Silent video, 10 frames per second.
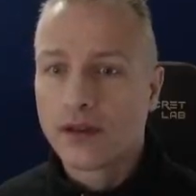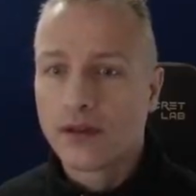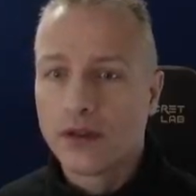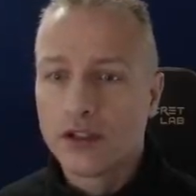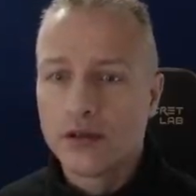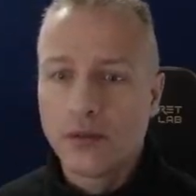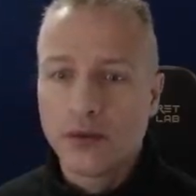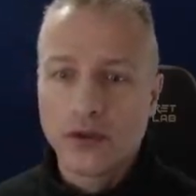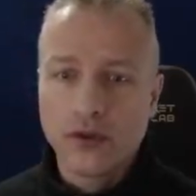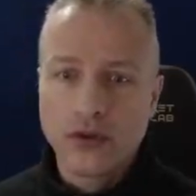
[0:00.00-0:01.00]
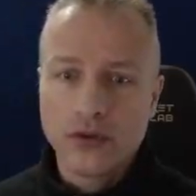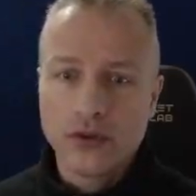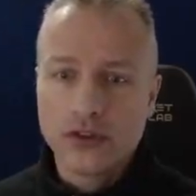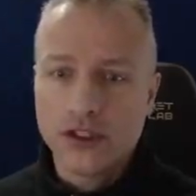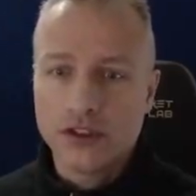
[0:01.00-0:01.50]
Which way we're going to go through those
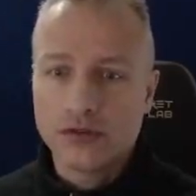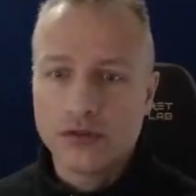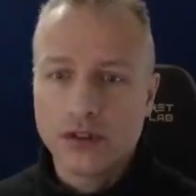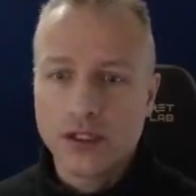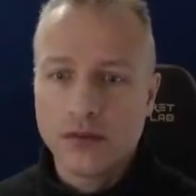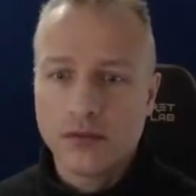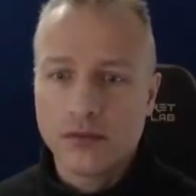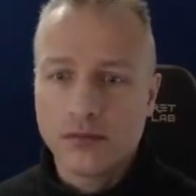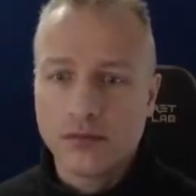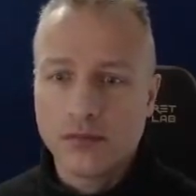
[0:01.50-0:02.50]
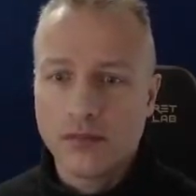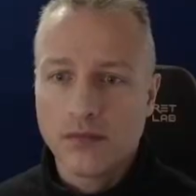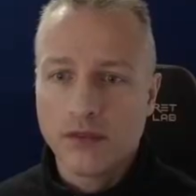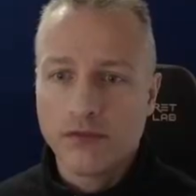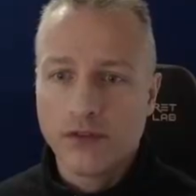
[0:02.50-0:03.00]
trees right
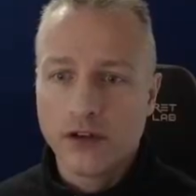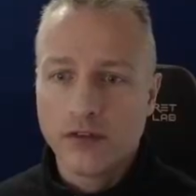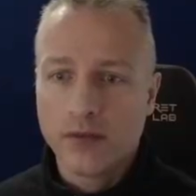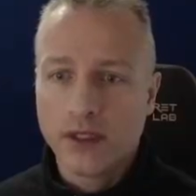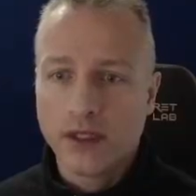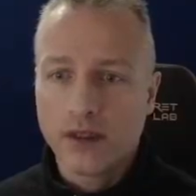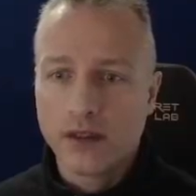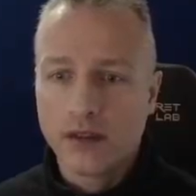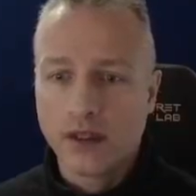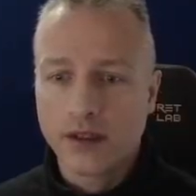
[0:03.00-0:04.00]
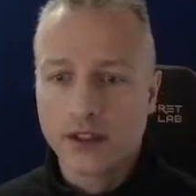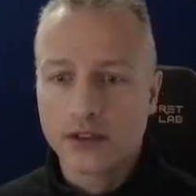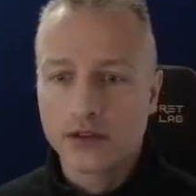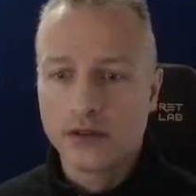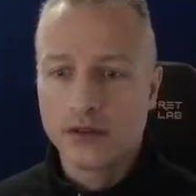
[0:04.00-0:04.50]
in front of me there? I think so.